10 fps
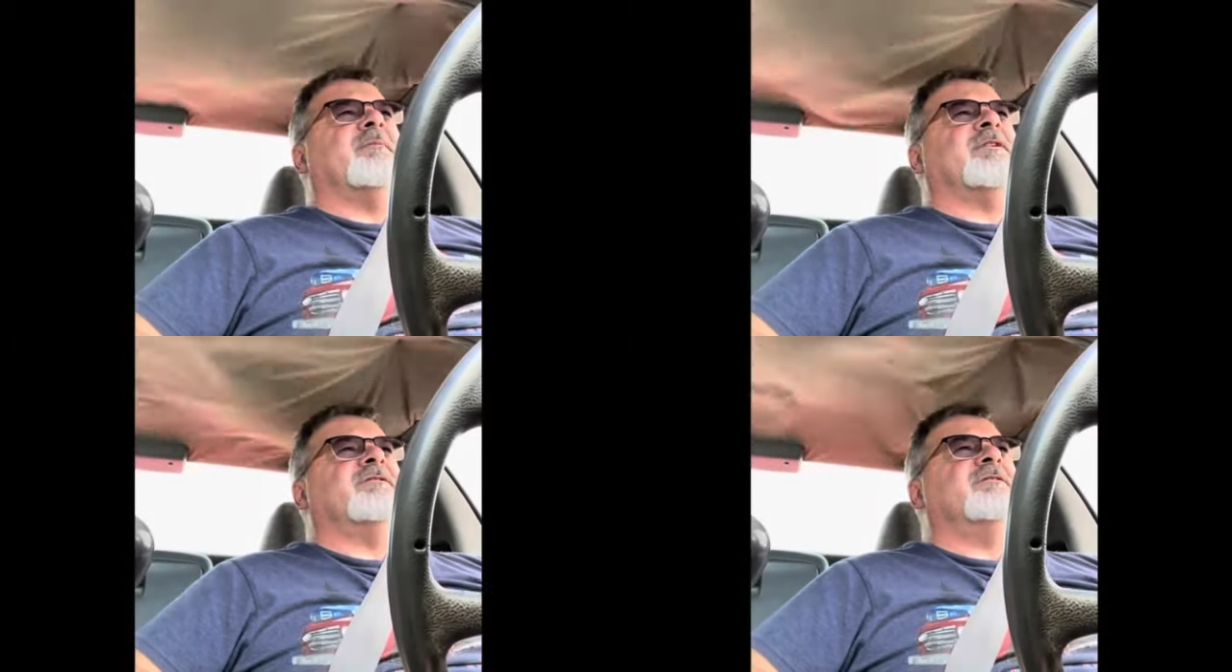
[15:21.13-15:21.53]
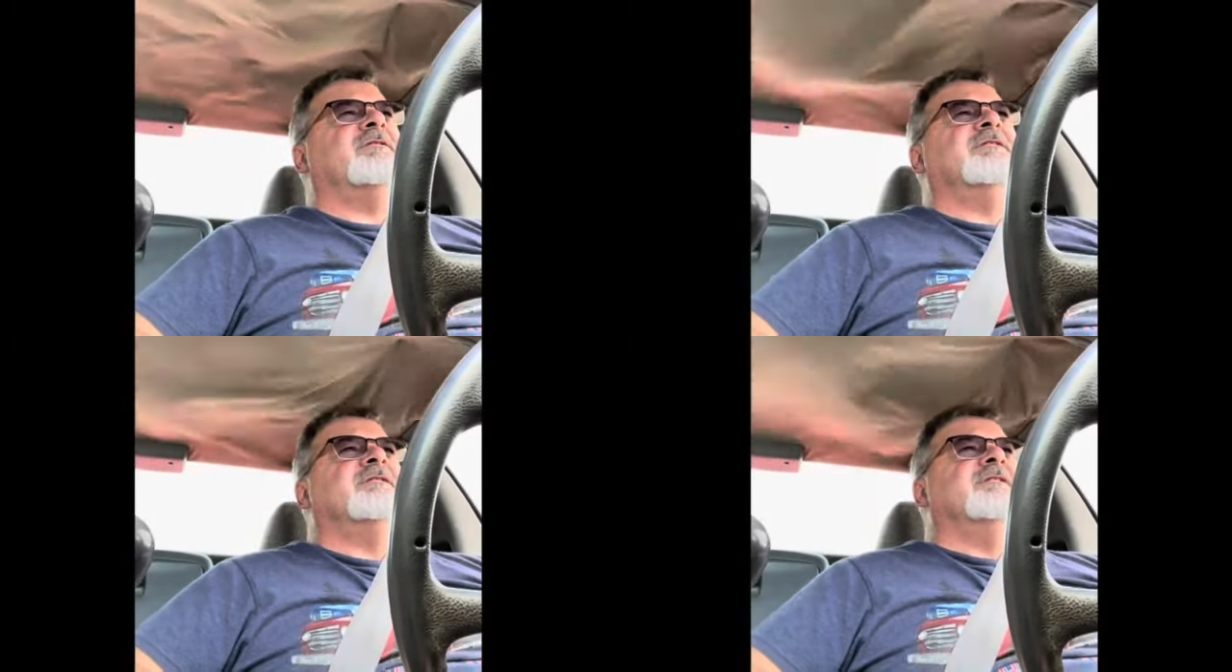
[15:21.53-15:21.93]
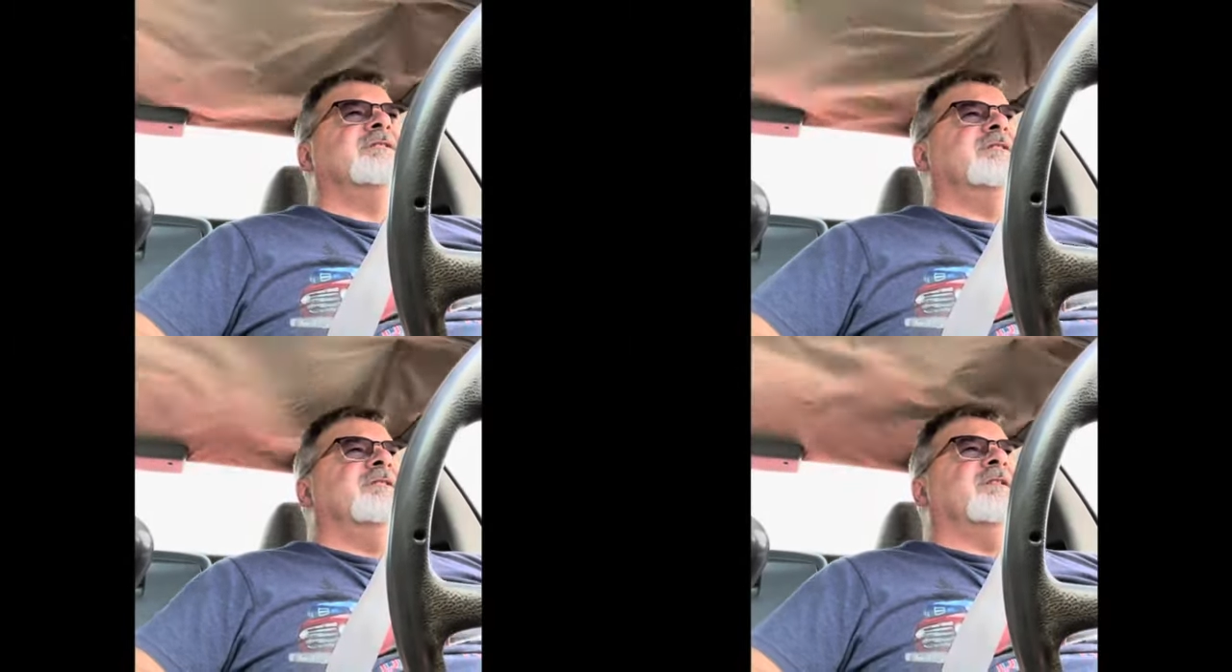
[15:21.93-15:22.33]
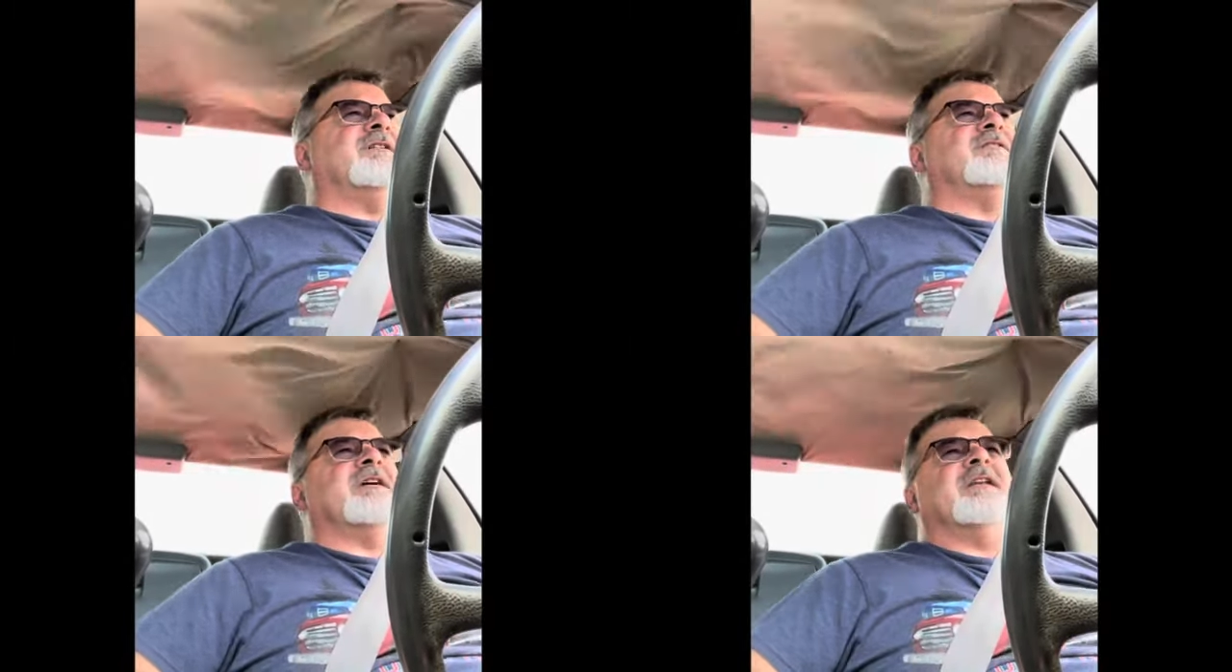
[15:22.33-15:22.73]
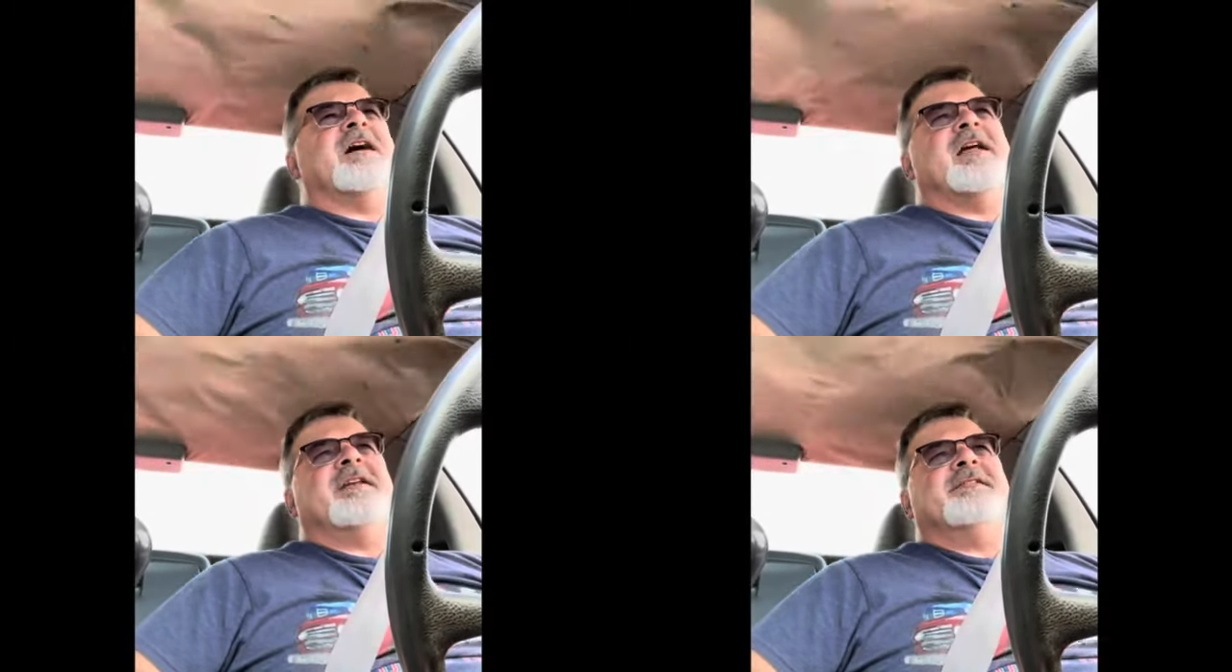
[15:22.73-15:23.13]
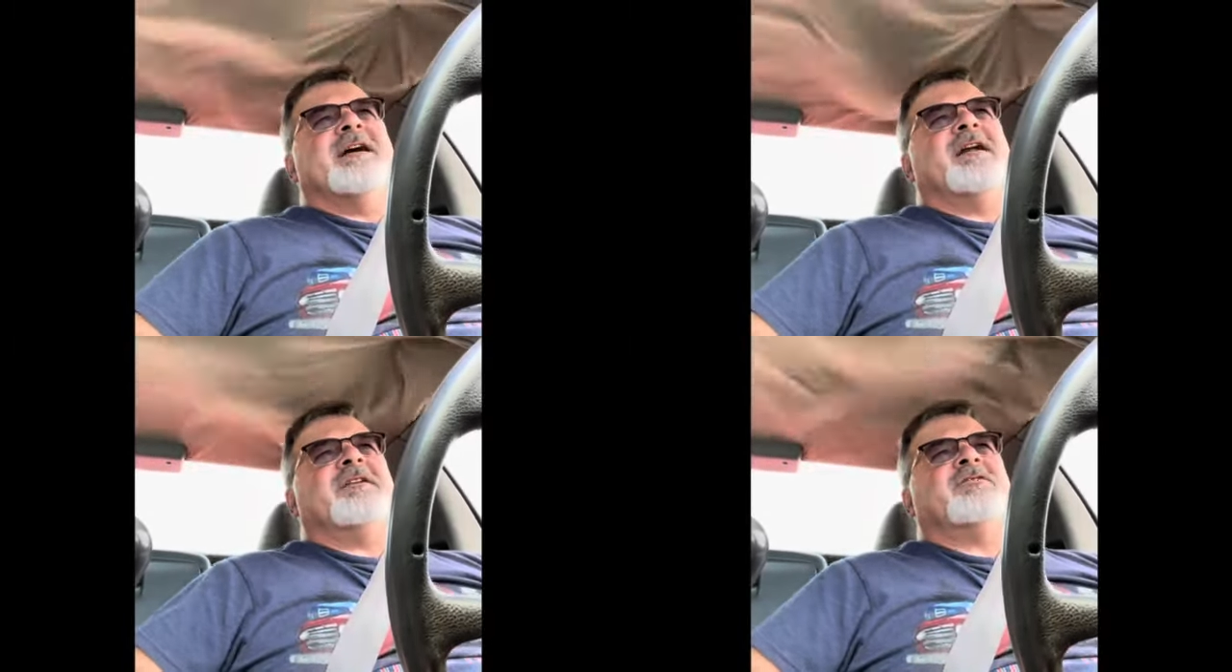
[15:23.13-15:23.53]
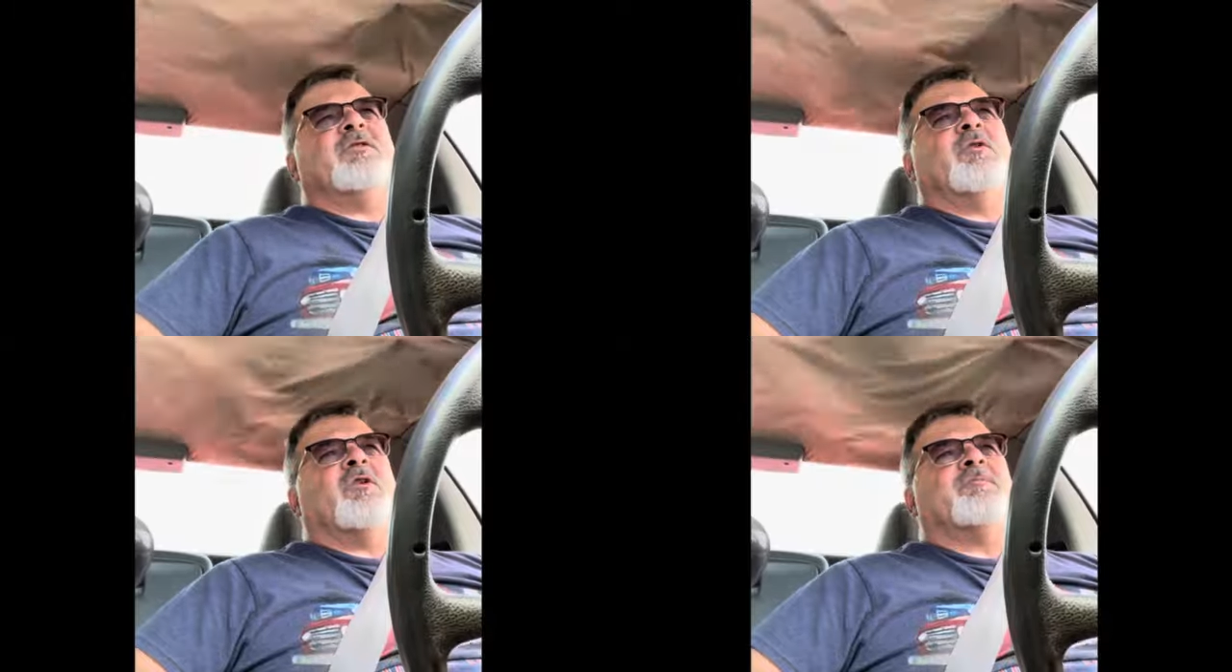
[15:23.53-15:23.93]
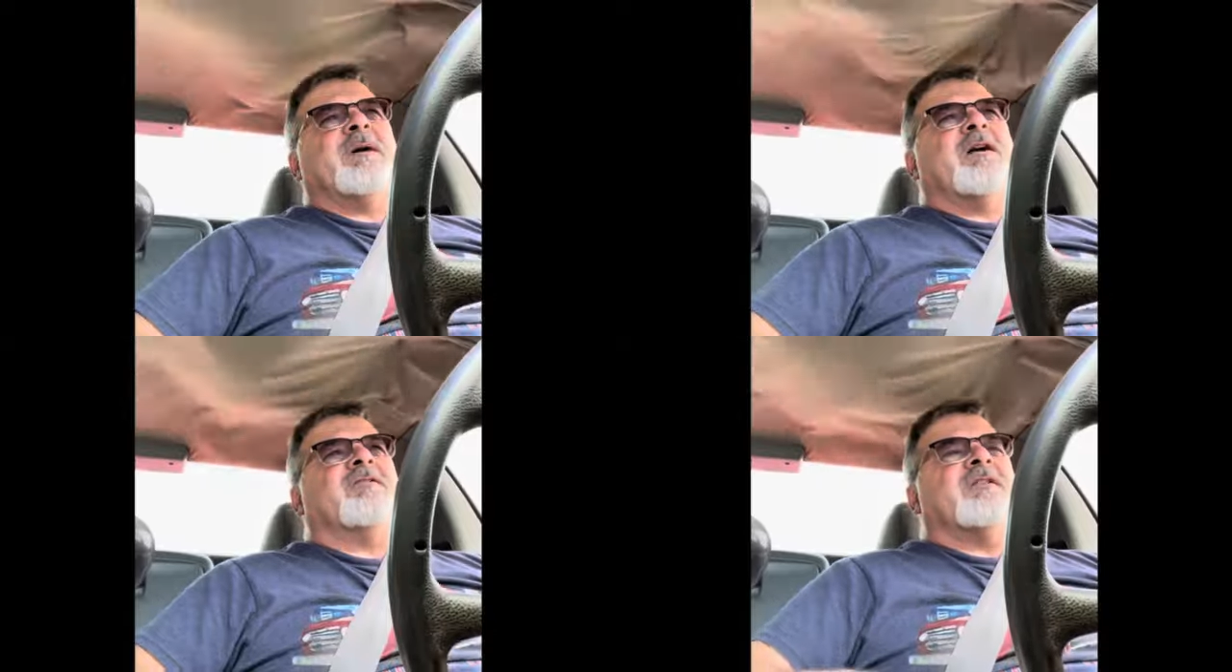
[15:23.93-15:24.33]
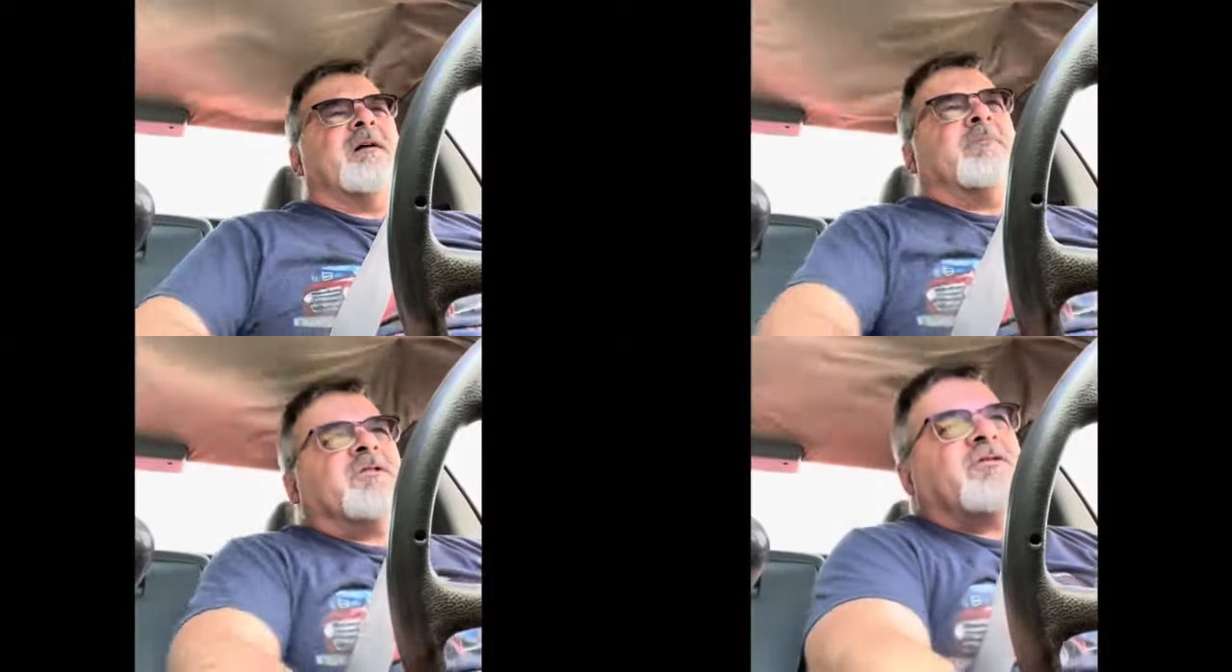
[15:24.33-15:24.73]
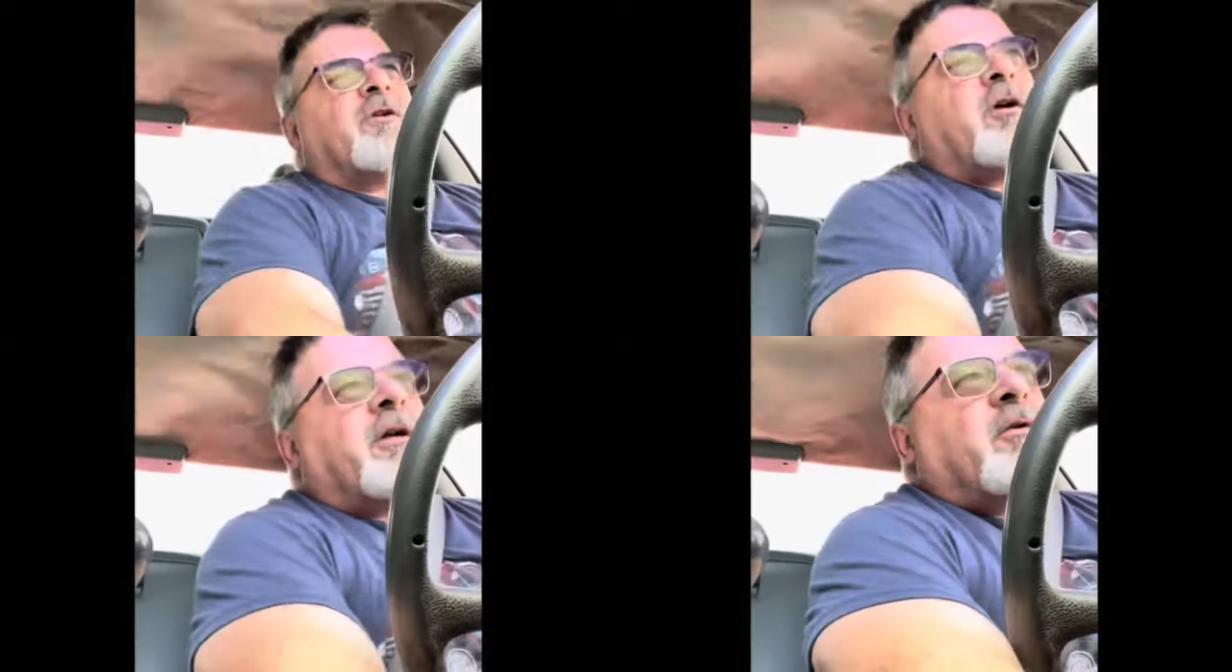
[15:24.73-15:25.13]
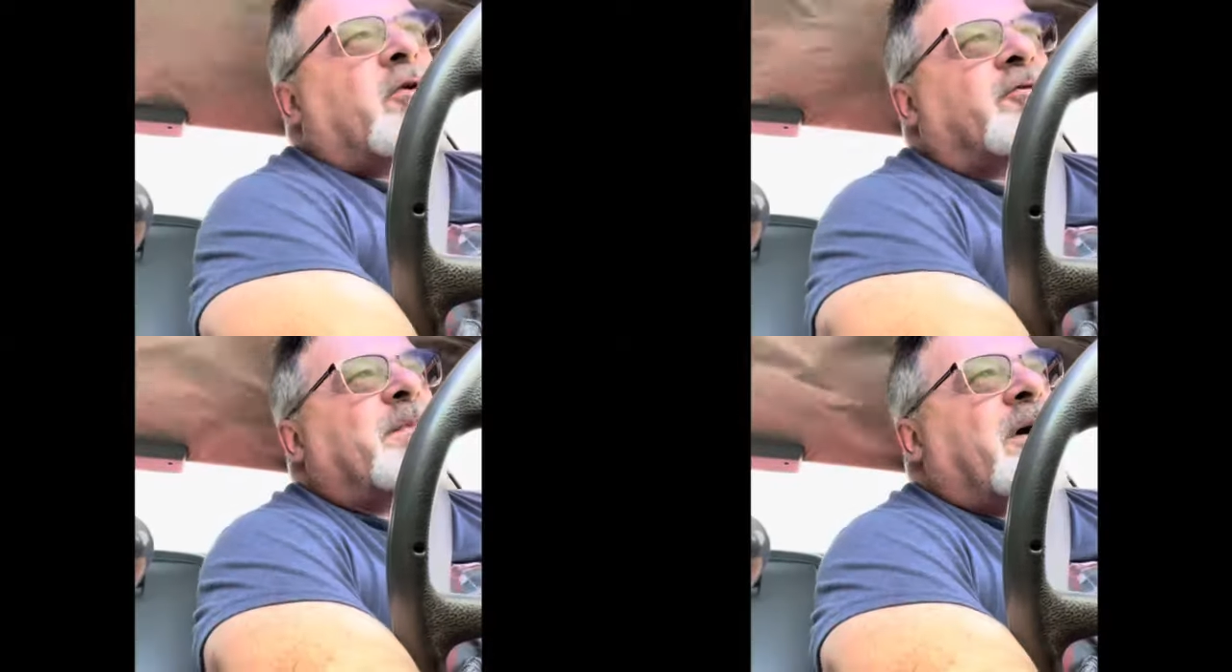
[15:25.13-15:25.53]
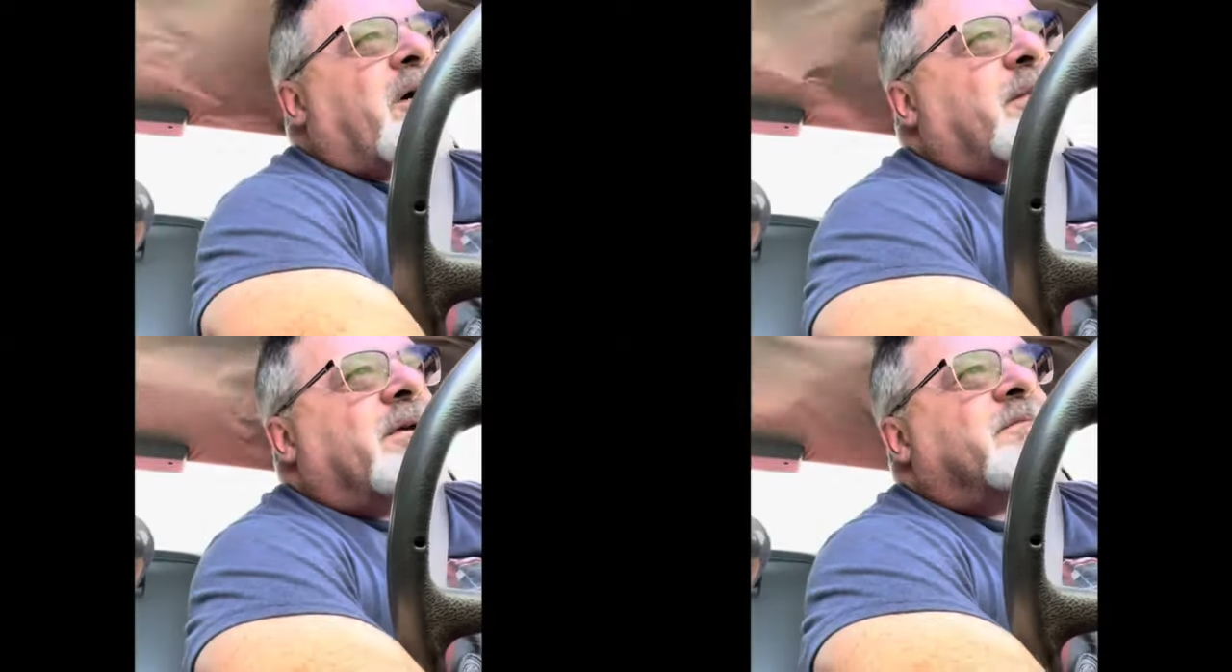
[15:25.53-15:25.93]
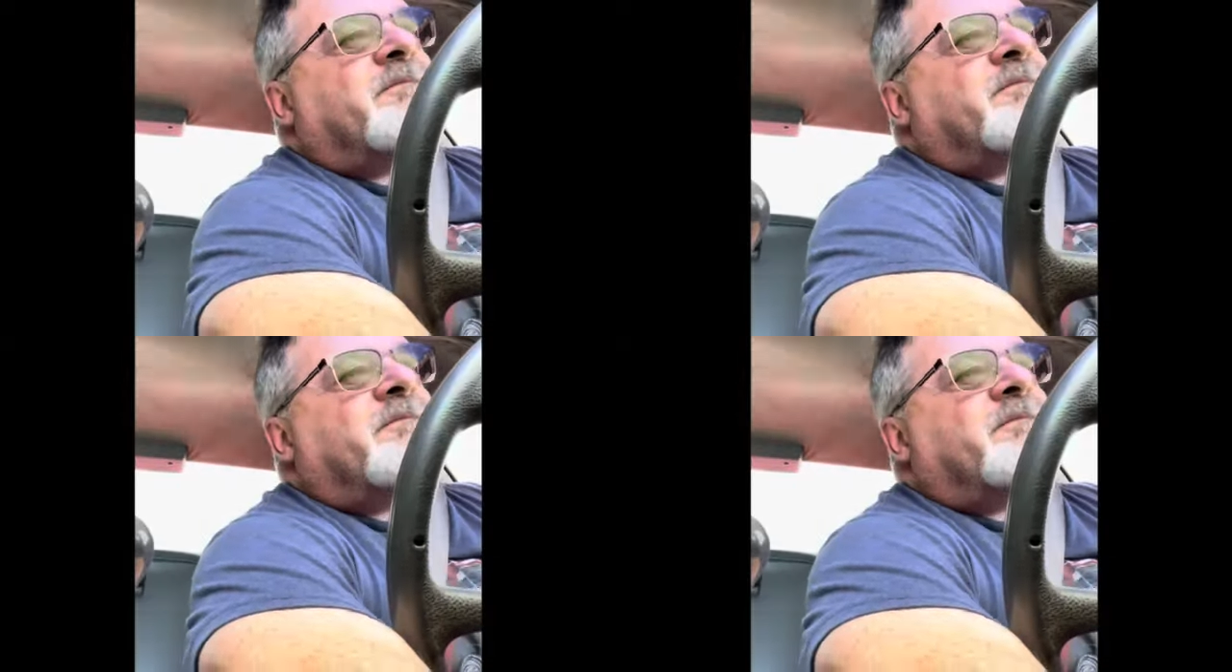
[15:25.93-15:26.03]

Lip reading: It's at 92 horsepower is not much starting horsepower, but